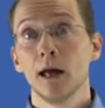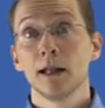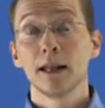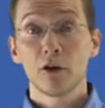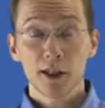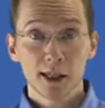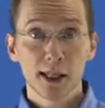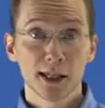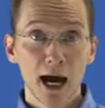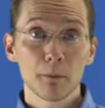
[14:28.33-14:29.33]
Now, this does
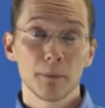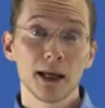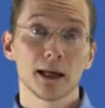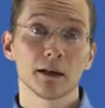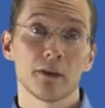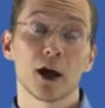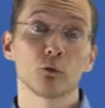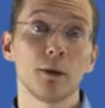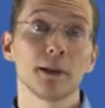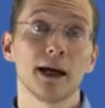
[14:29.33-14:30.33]
not mean that
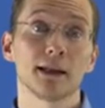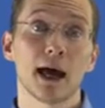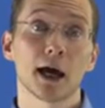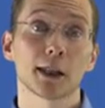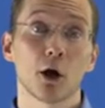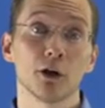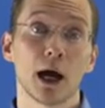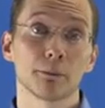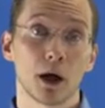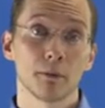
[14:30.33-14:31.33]
replay attacks are
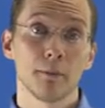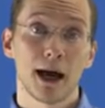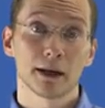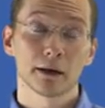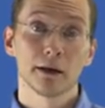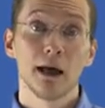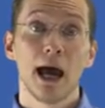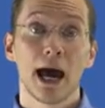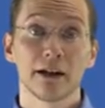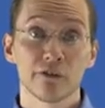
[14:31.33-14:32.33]
not problematic.
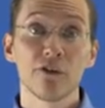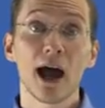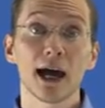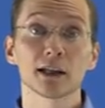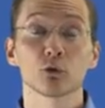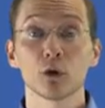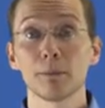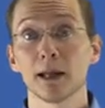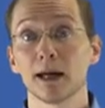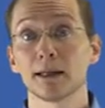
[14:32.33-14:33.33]
And in fact,
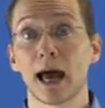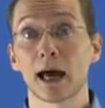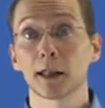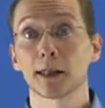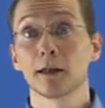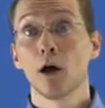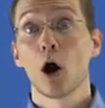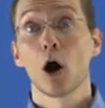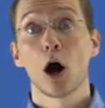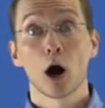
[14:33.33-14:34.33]
replay attacks
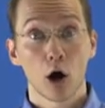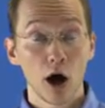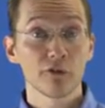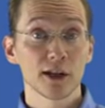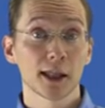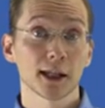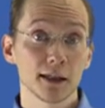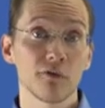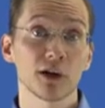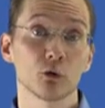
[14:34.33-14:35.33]
are often a
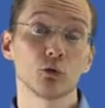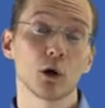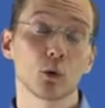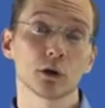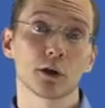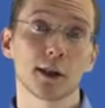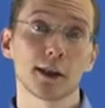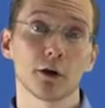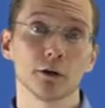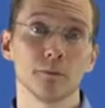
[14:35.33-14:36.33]
significant real-world
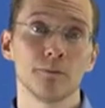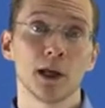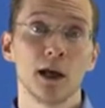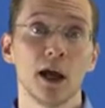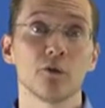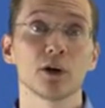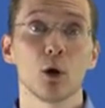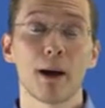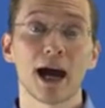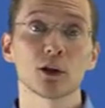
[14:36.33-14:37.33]
concern. If we go
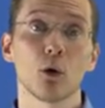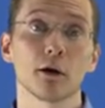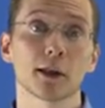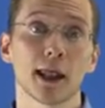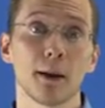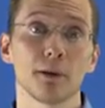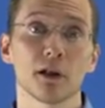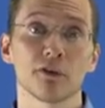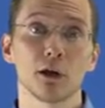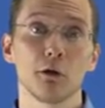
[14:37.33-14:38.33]
back to our example
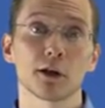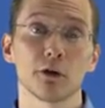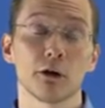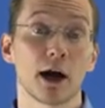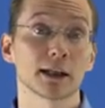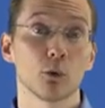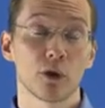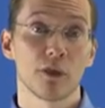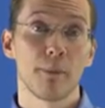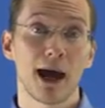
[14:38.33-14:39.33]
of a user interacting with
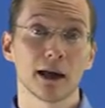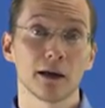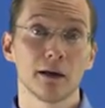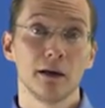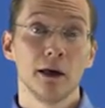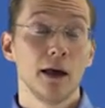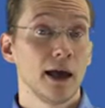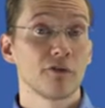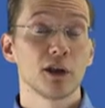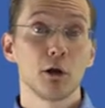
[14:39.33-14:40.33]
the bank,
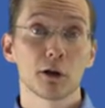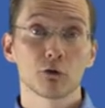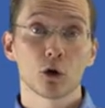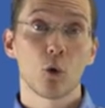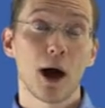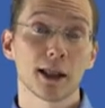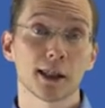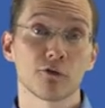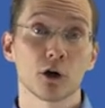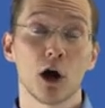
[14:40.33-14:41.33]
if the user requests
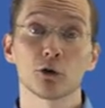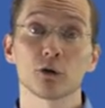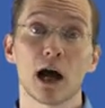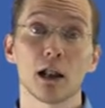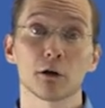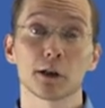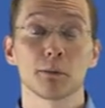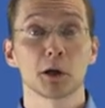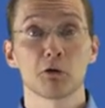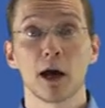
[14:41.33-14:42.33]
for $100 to
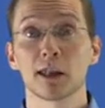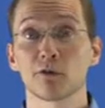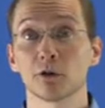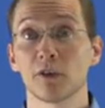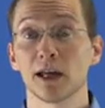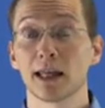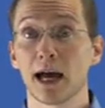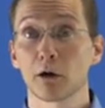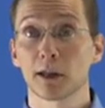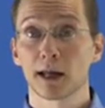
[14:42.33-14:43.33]
be transferred to the
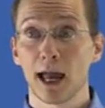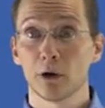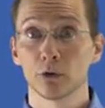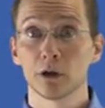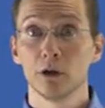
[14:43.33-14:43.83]
attacker's account,